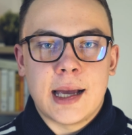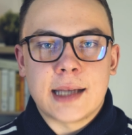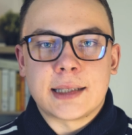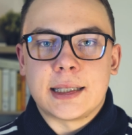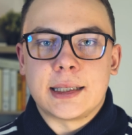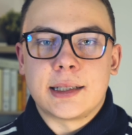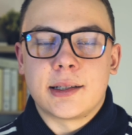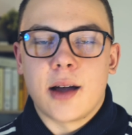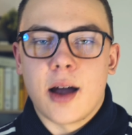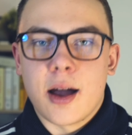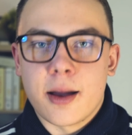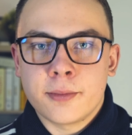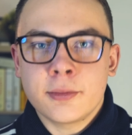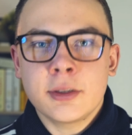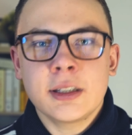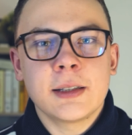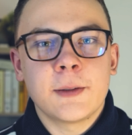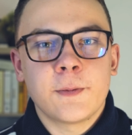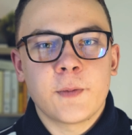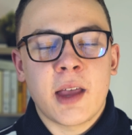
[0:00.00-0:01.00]
as it
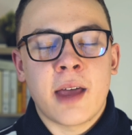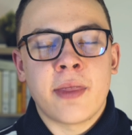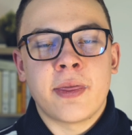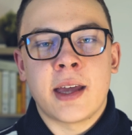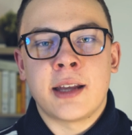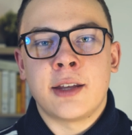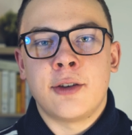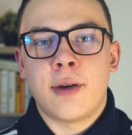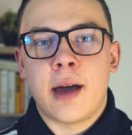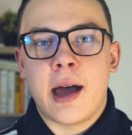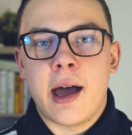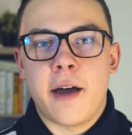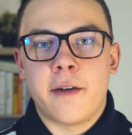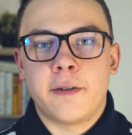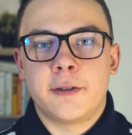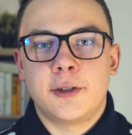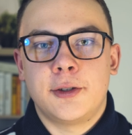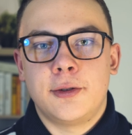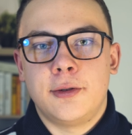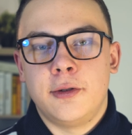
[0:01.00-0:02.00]
comes, and then you
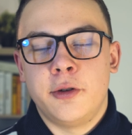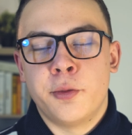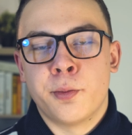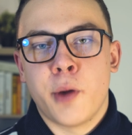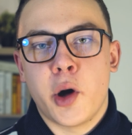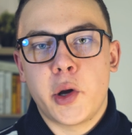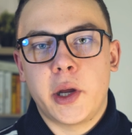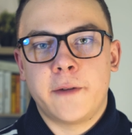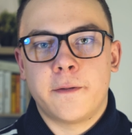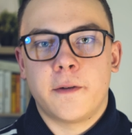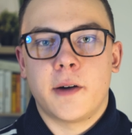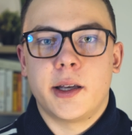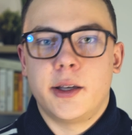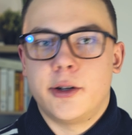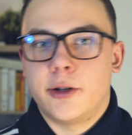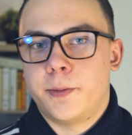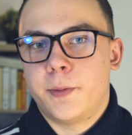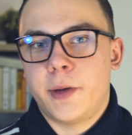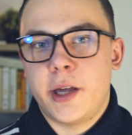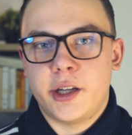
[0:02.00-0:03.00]
have to modify
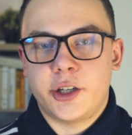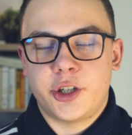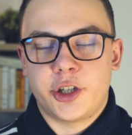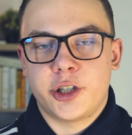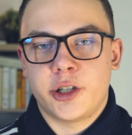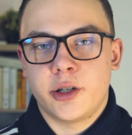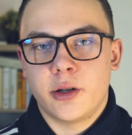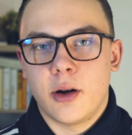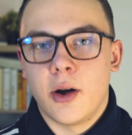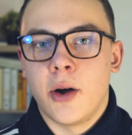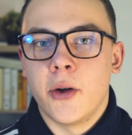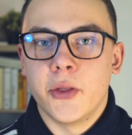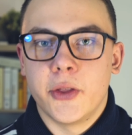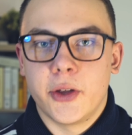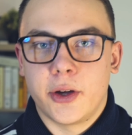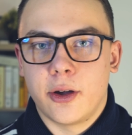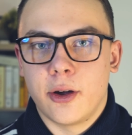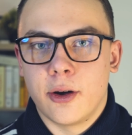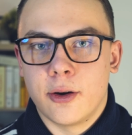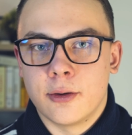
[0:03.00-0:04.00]
your pitch on
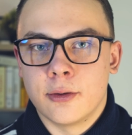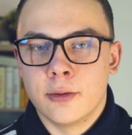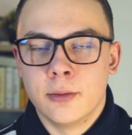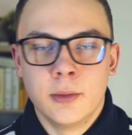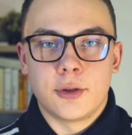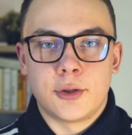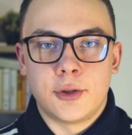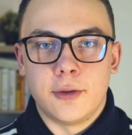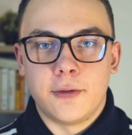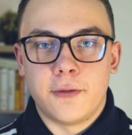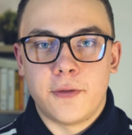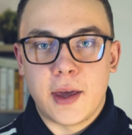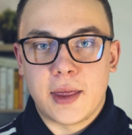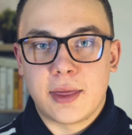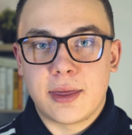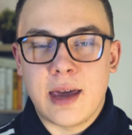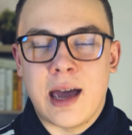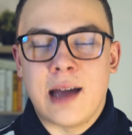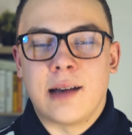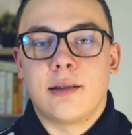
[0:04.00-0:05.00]
the go to
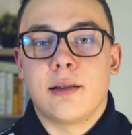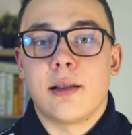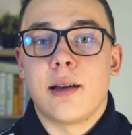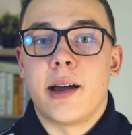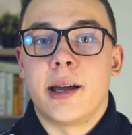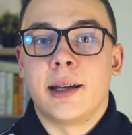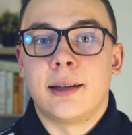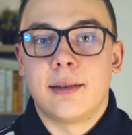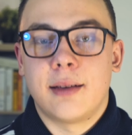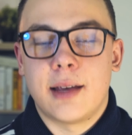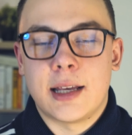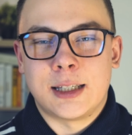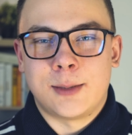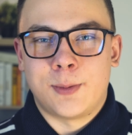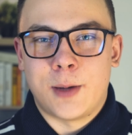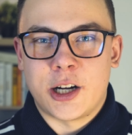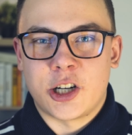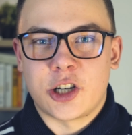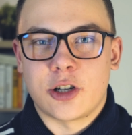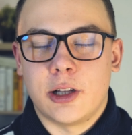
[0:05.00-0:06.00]
fit that client
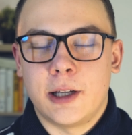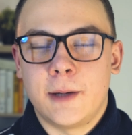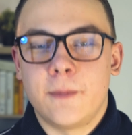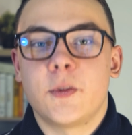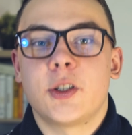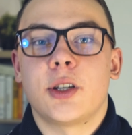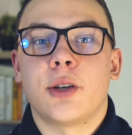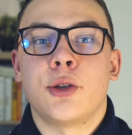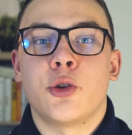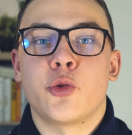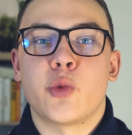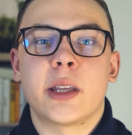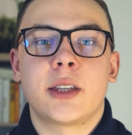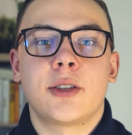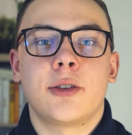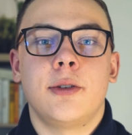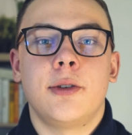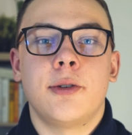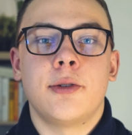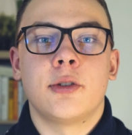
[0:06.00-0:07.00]
especially. So you want
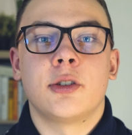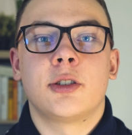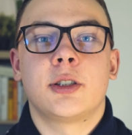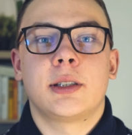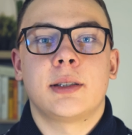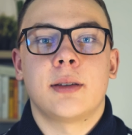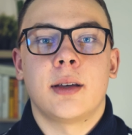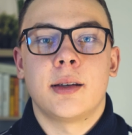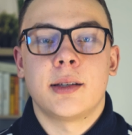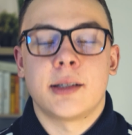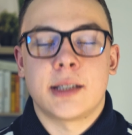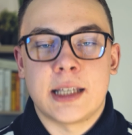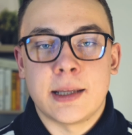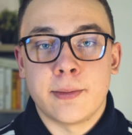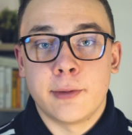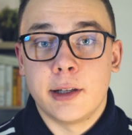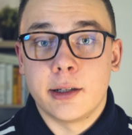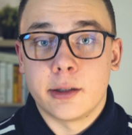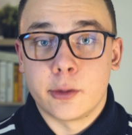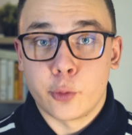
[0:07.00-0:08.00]
to use
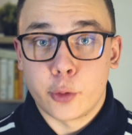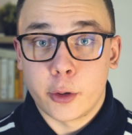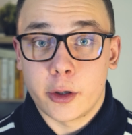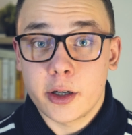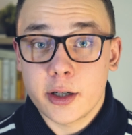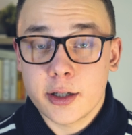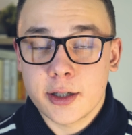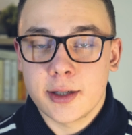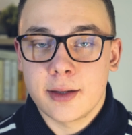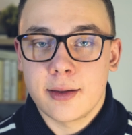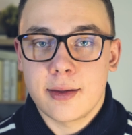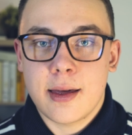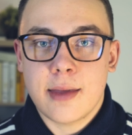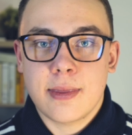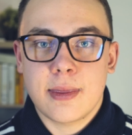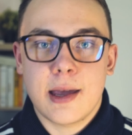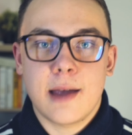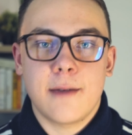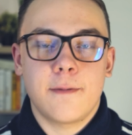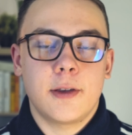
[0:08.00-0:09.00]
similar words
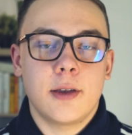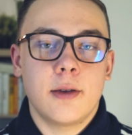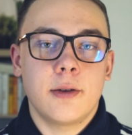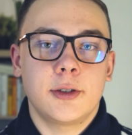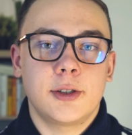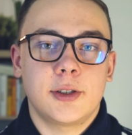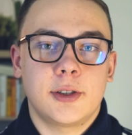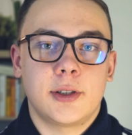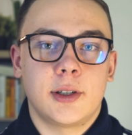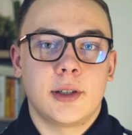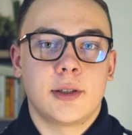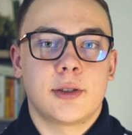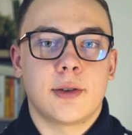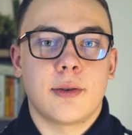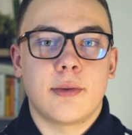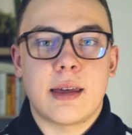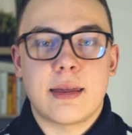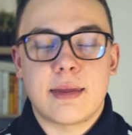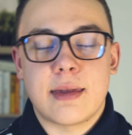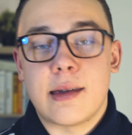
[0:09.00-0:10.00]
that they've used
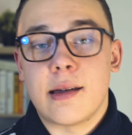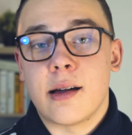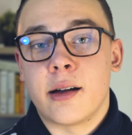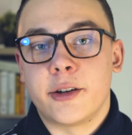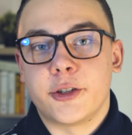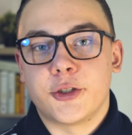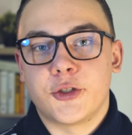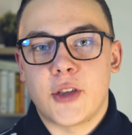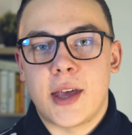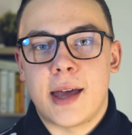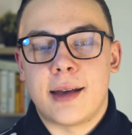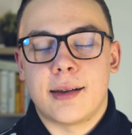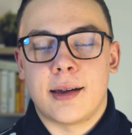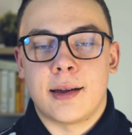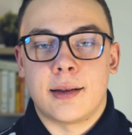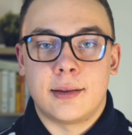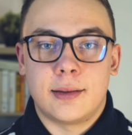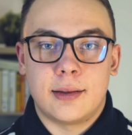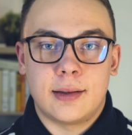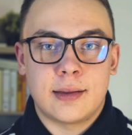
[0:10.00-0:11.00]
so that they understand
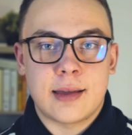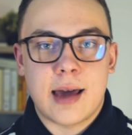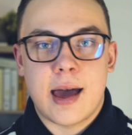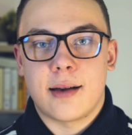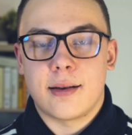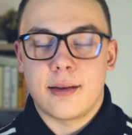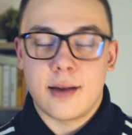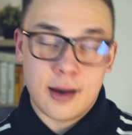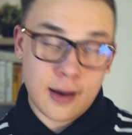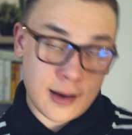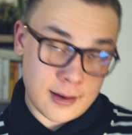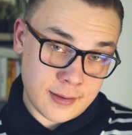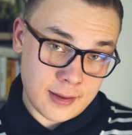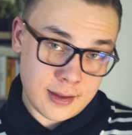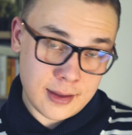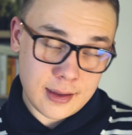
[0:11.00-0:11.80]
that